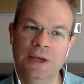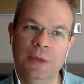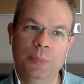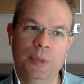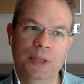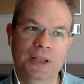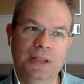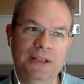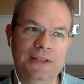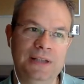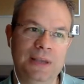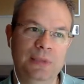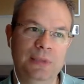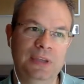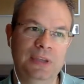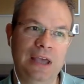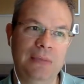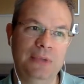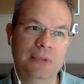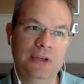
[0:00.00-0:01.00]
But at the same
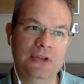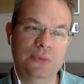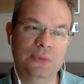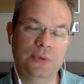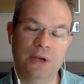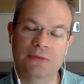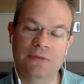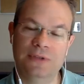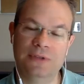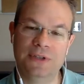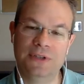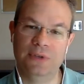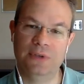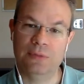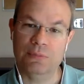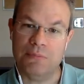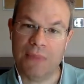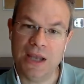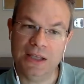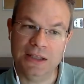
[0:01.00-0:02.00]
time, because we are
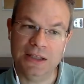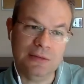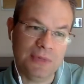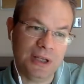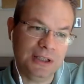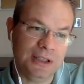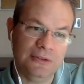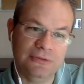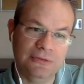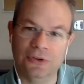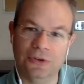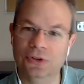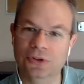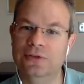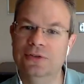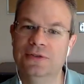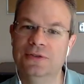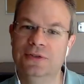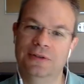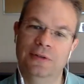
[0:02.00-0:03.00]
receiving many
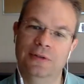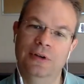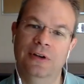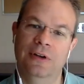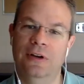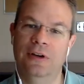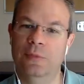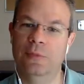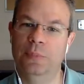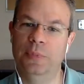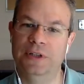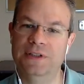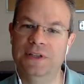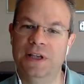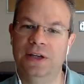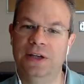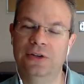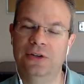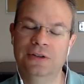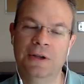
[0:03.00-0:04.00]
photons per
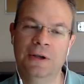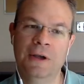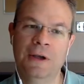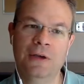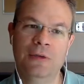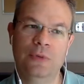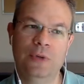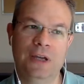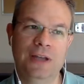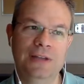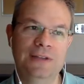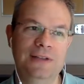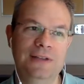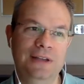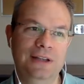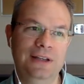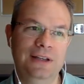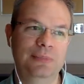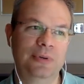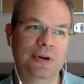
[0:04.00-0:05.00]
second, we can say
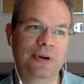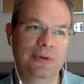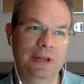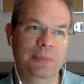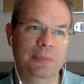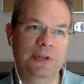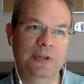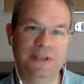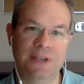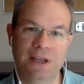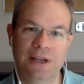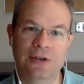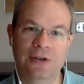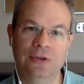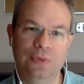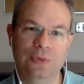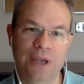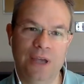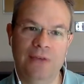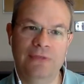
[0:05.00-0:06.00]
that probably per
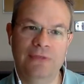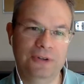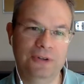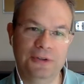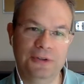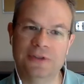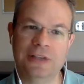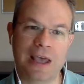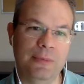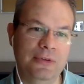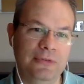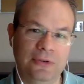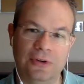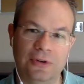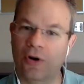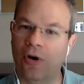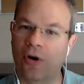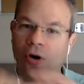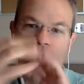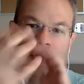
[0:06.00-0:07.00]
second we have photons coming
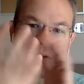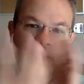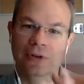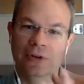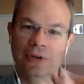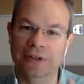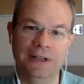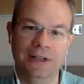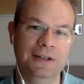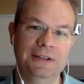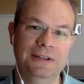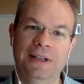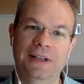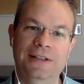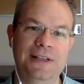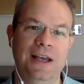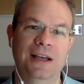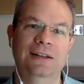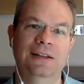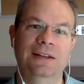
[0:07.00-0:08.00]
from all over the
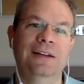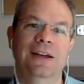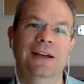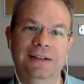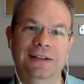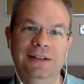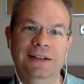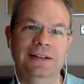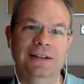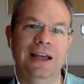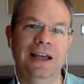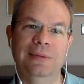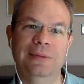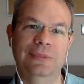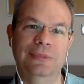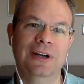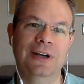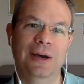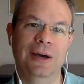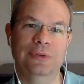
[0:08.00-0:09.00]
sun at any
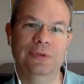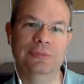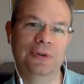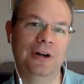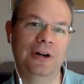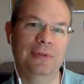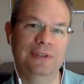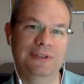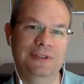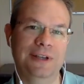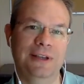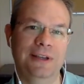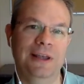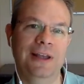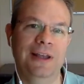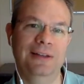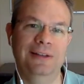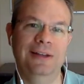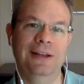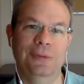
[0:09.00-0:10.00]
time. I would probably say
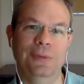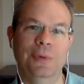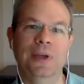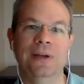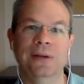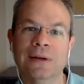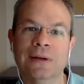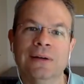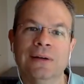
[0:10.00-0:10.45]
that in that way.